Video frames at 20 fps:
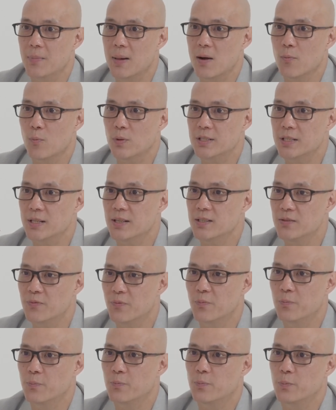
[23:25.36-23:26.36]
which is,
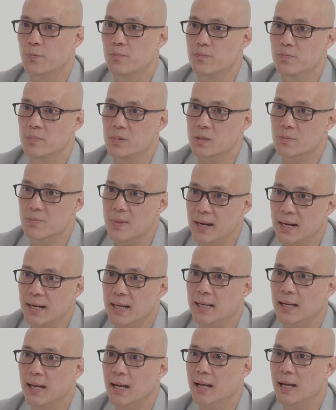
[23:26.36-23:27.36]
to
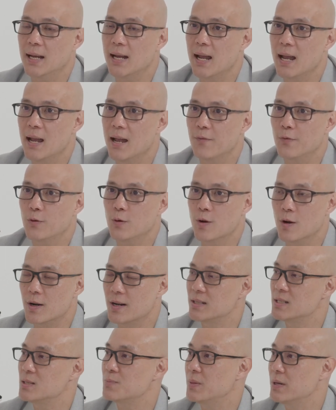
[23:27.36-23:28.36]
me, if you're not
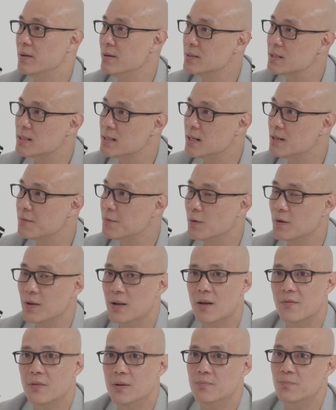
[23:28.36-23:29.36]
experienced enough or you
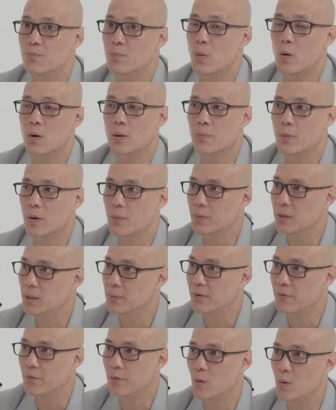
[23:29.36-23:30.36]
never bought a property
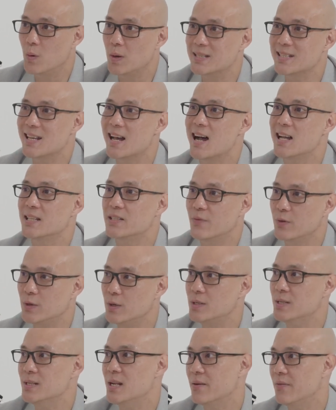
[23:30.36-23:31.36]
before, it's hard for you
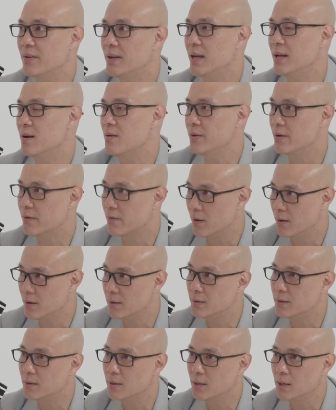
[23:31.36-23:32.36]
to navigate on your
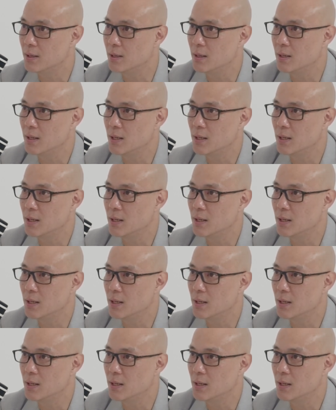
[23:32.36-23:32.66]
own.